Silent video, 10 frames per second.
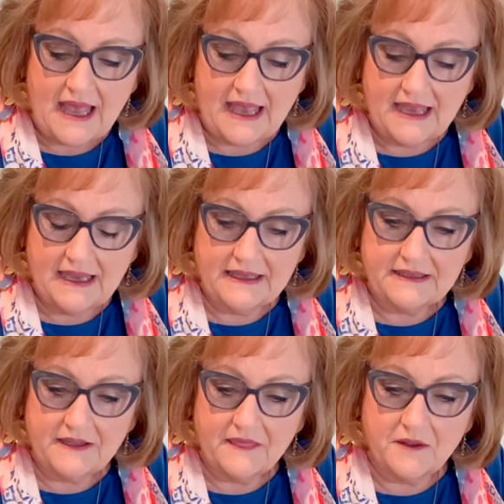
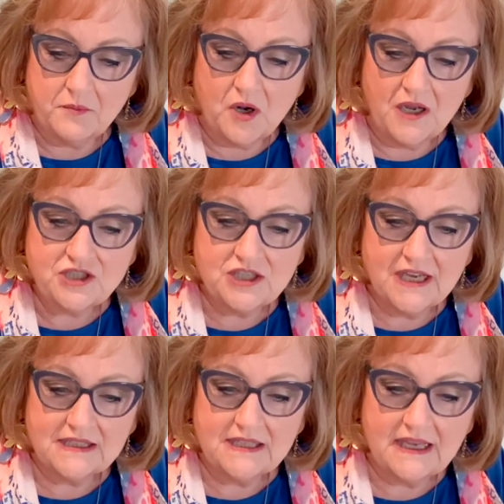And the
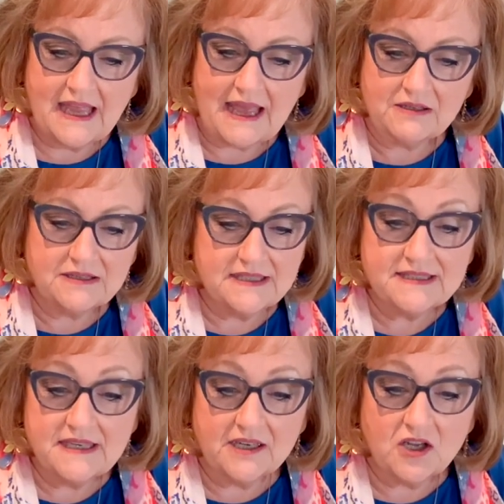project
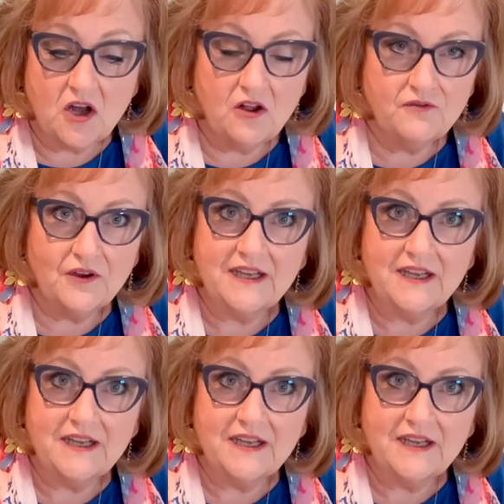does not call for